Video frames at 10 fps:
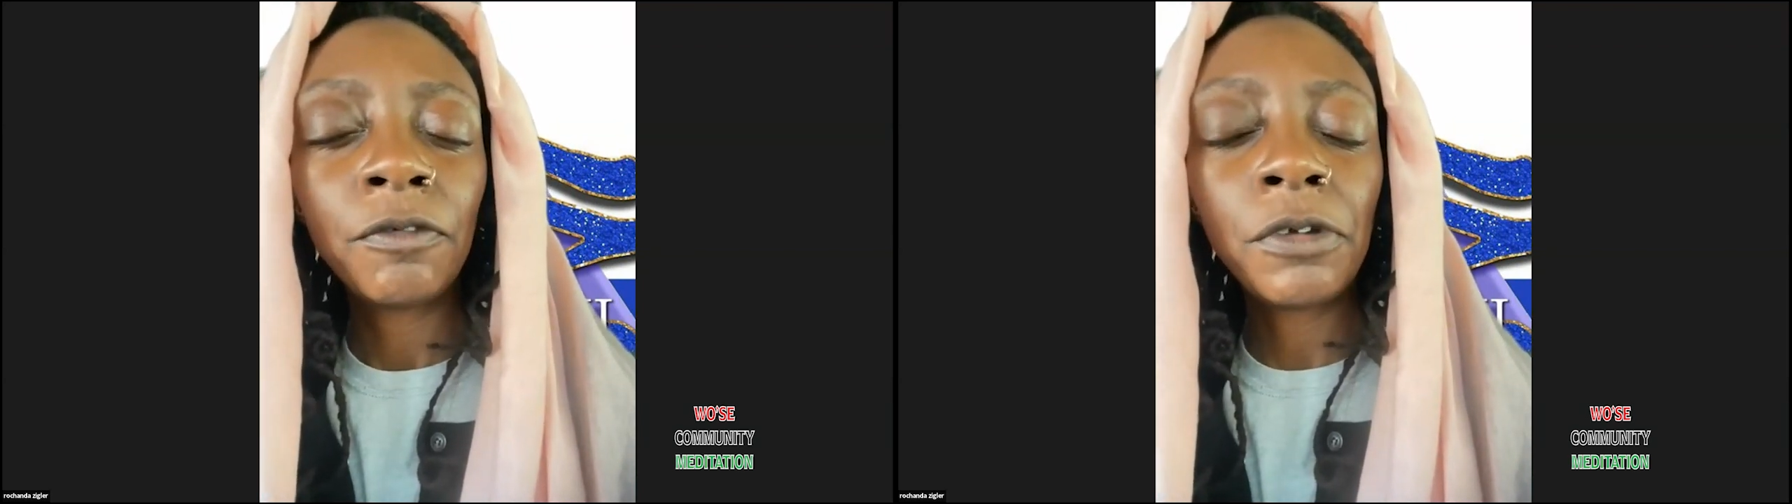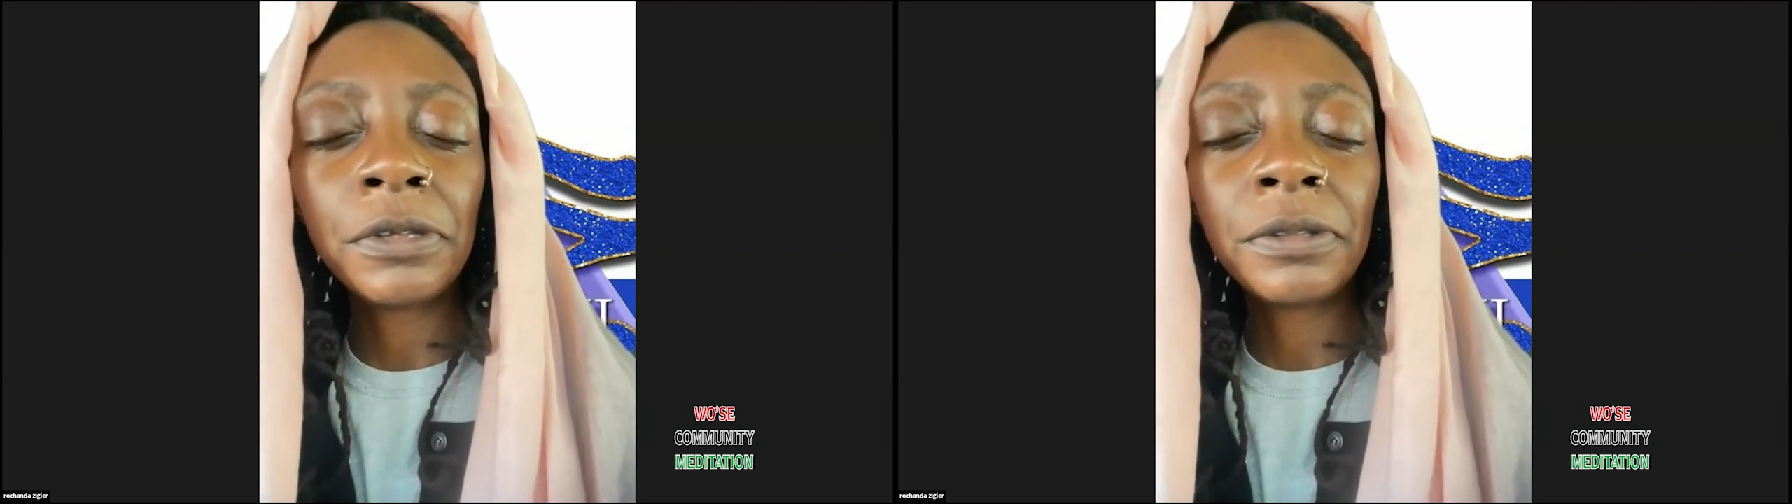
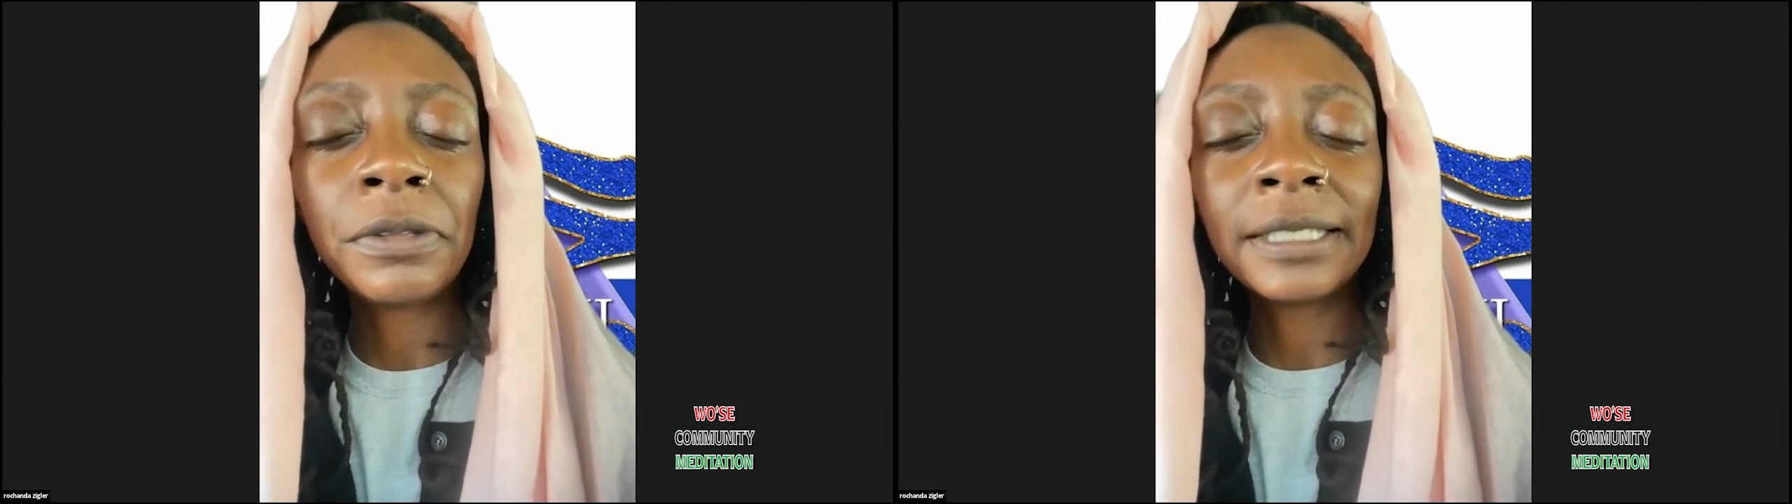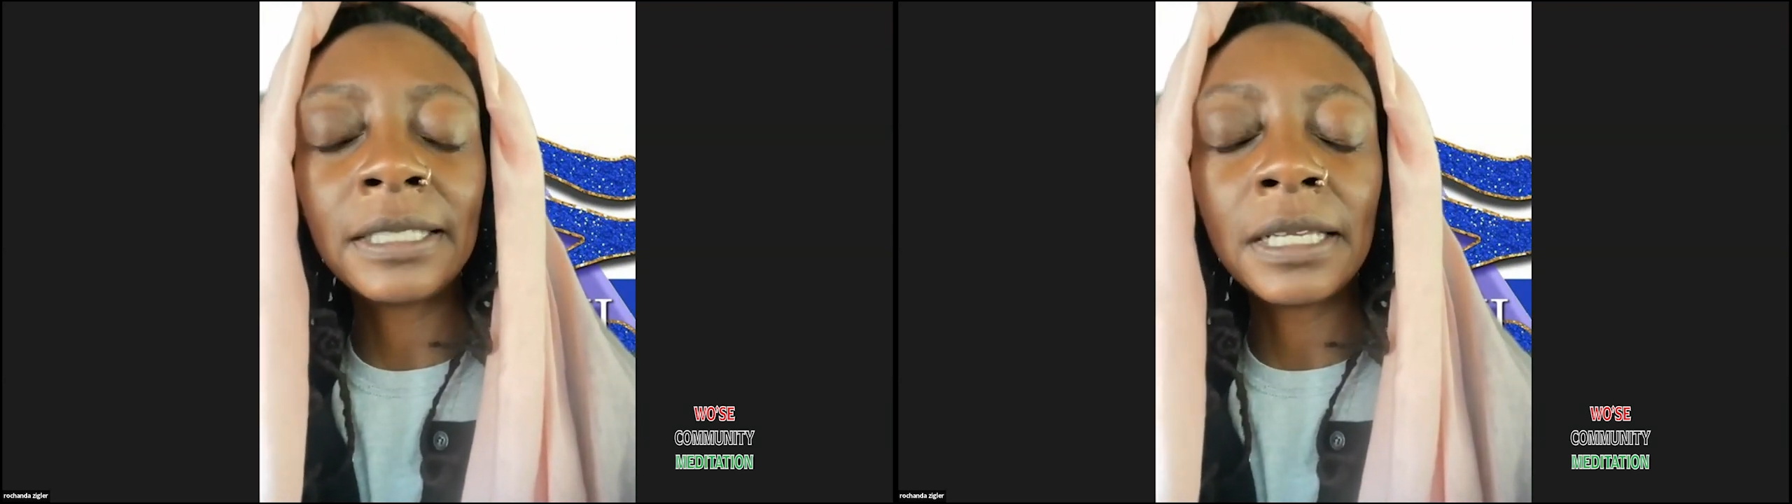Feeling
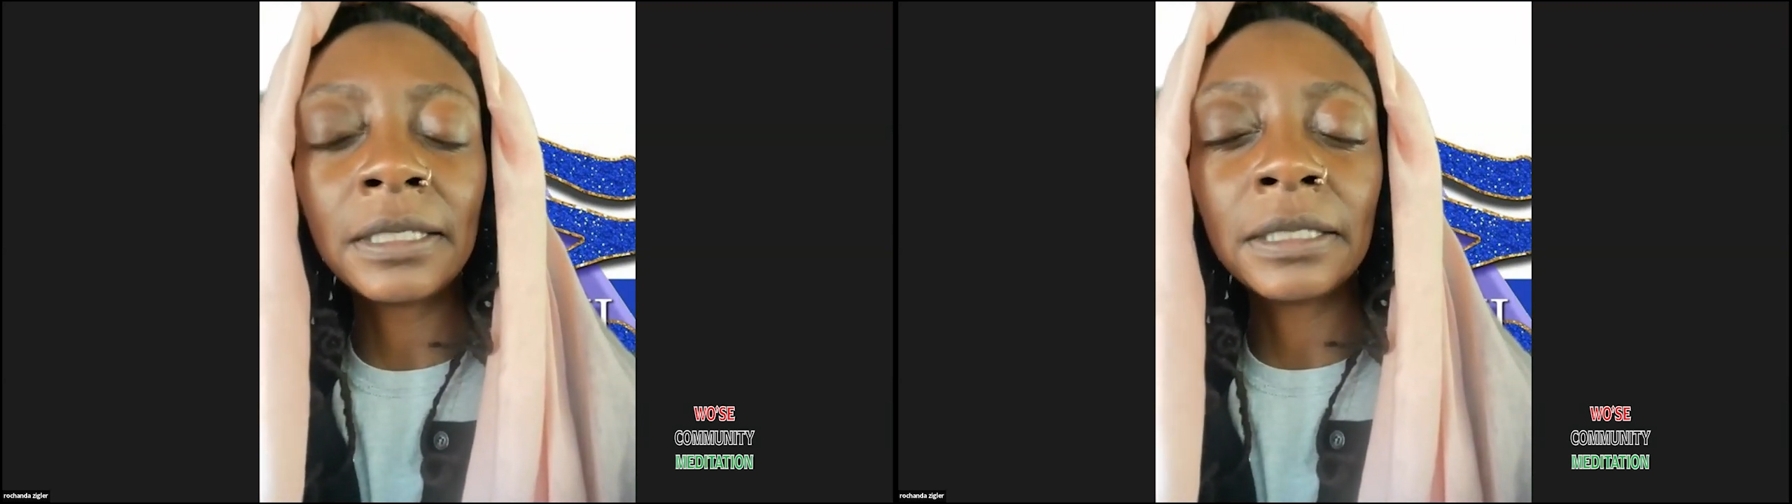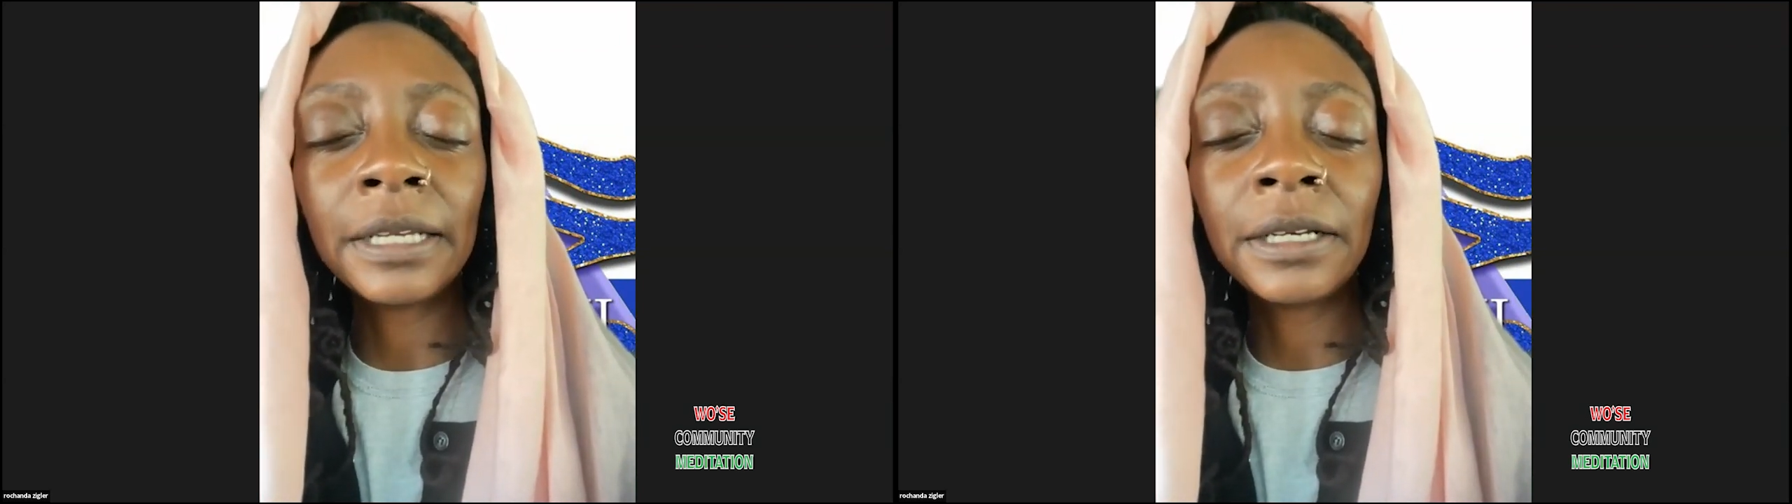that
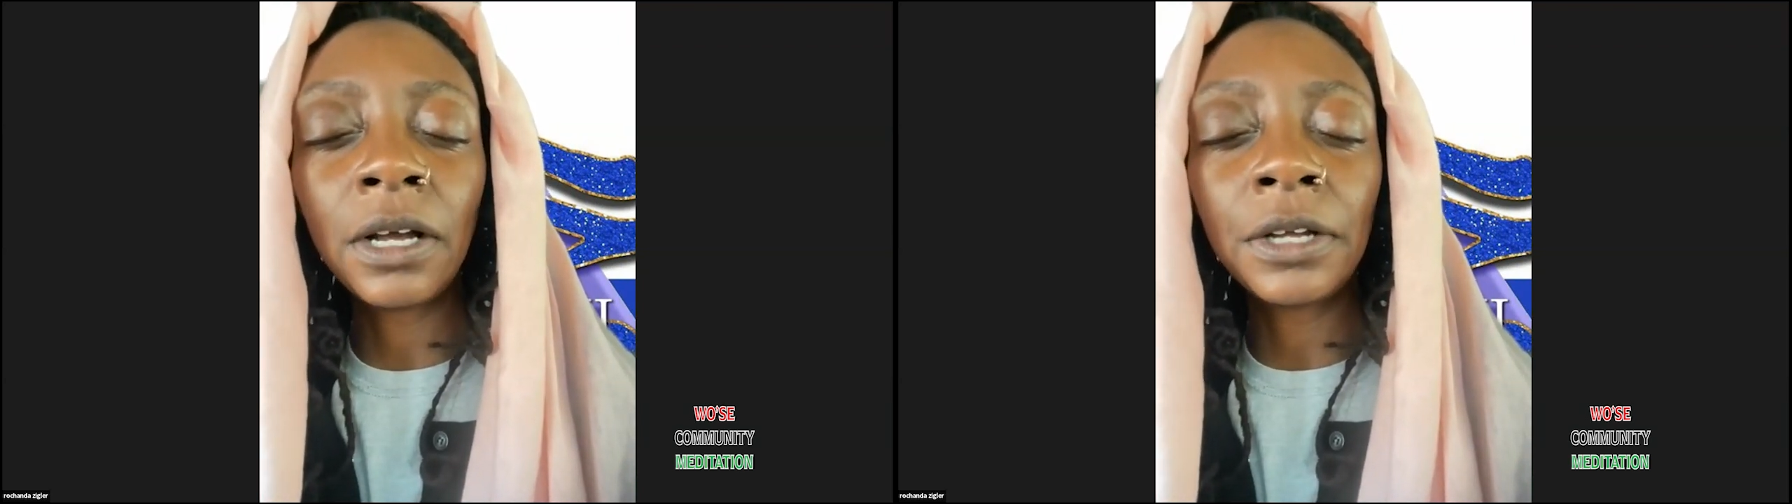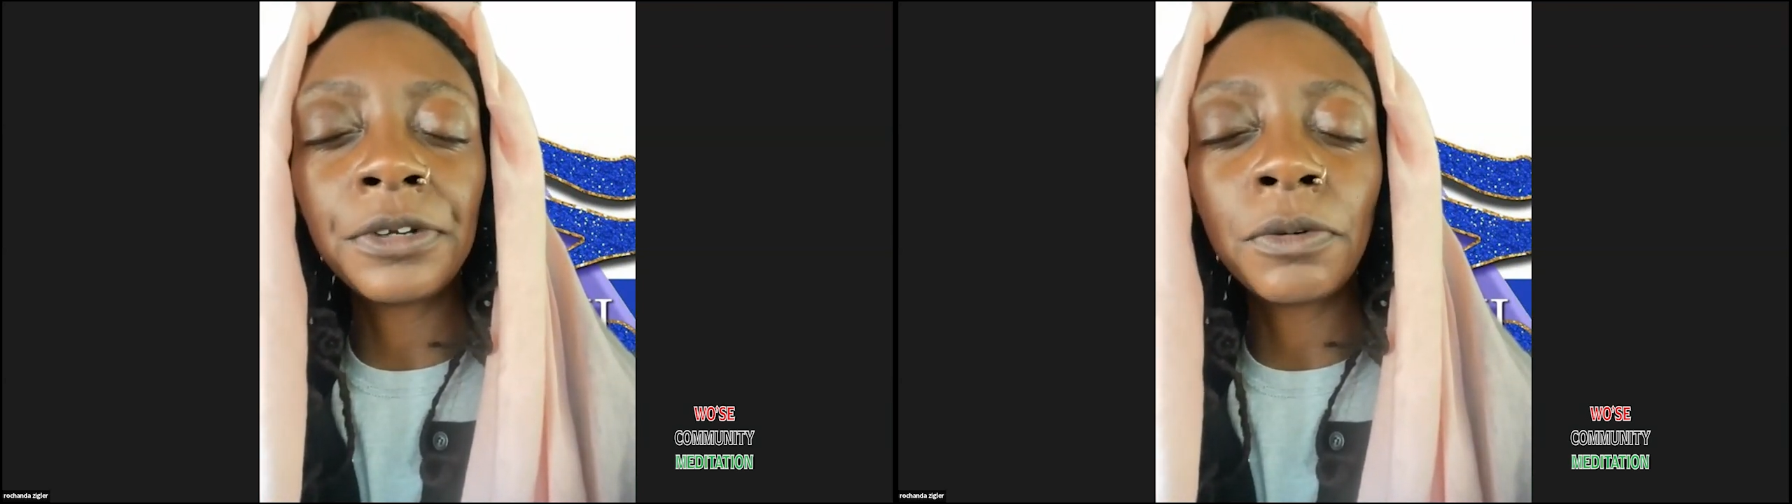sunlight
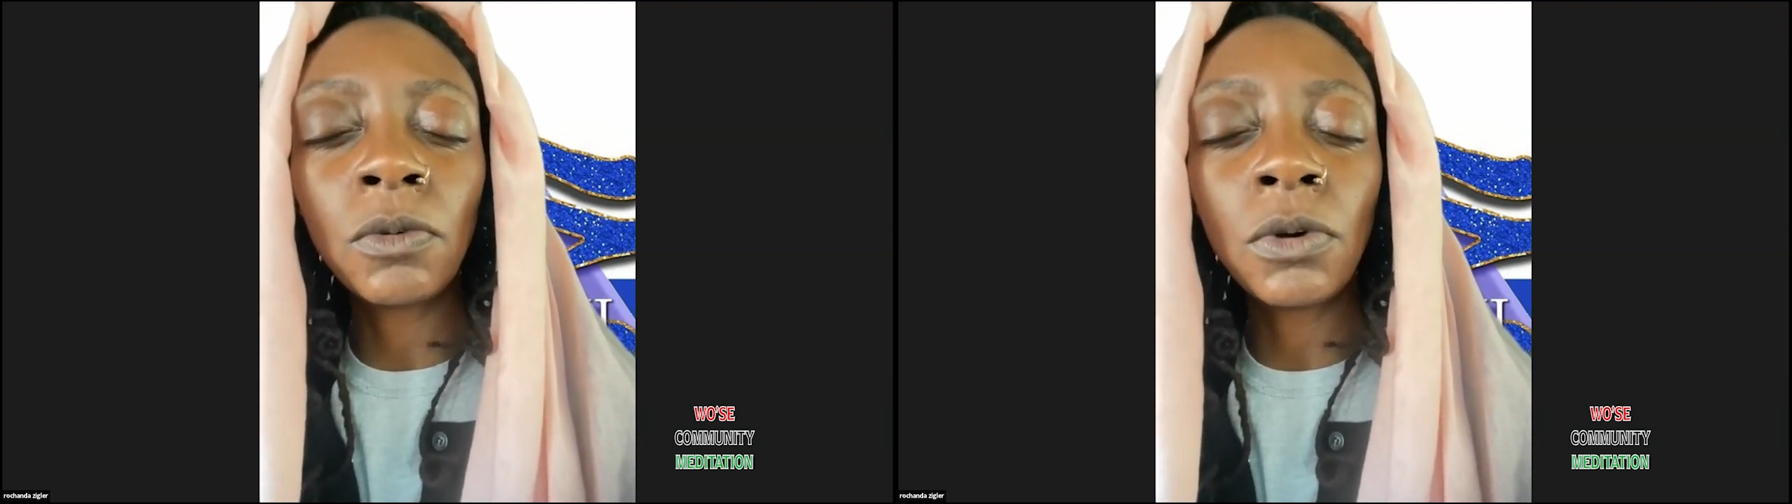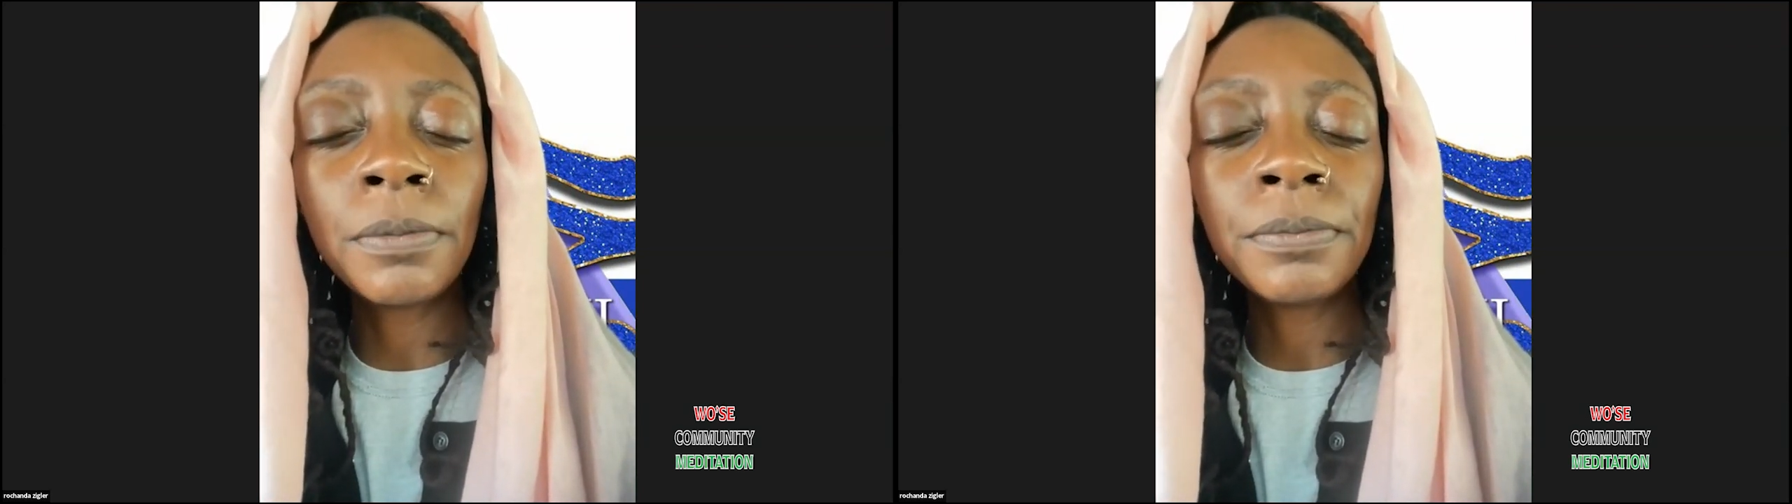on
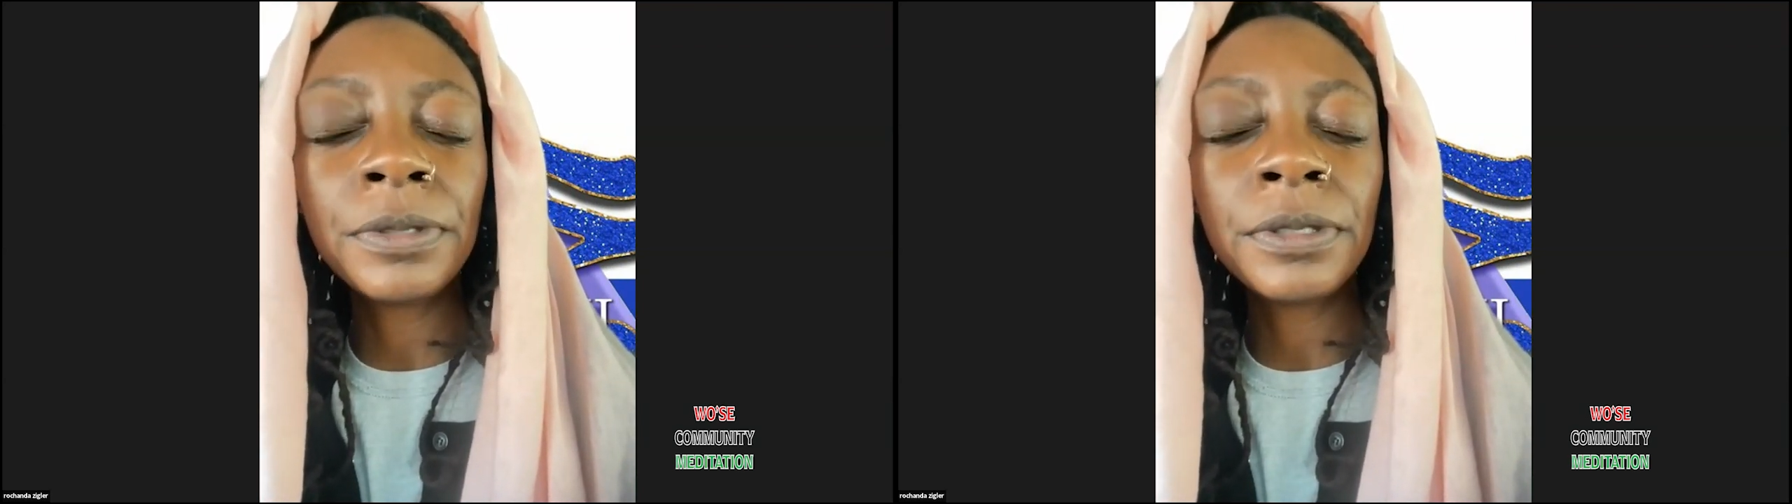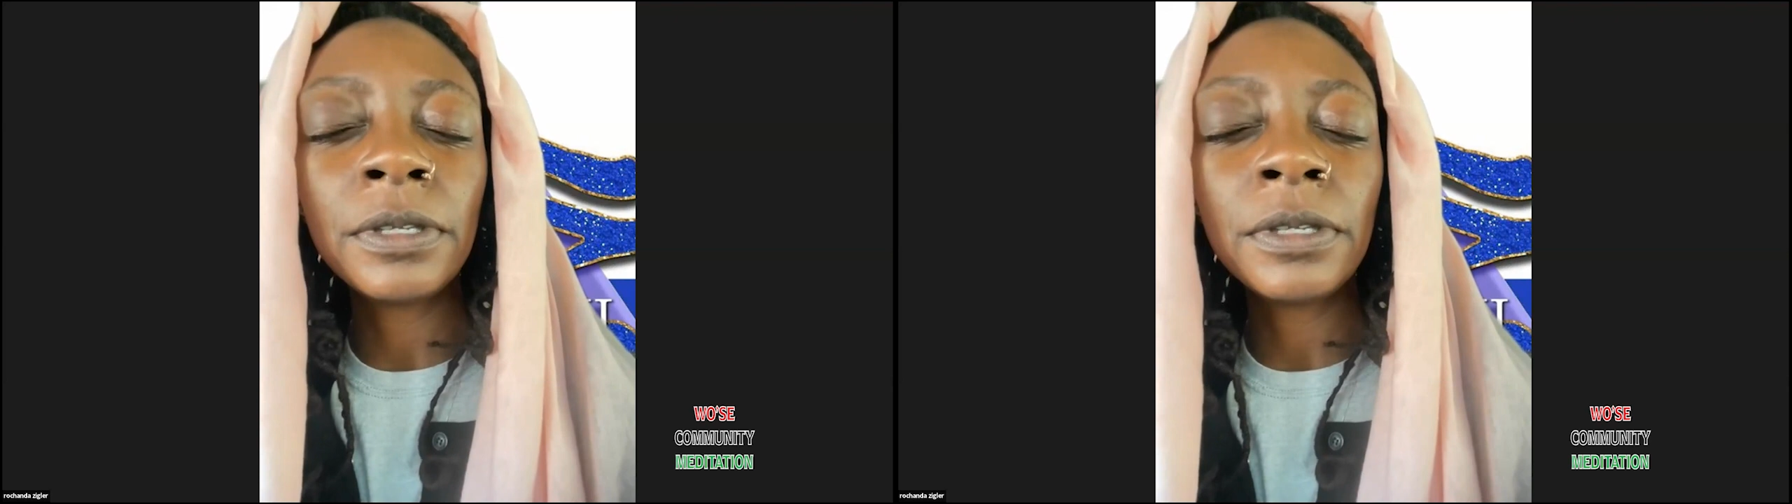your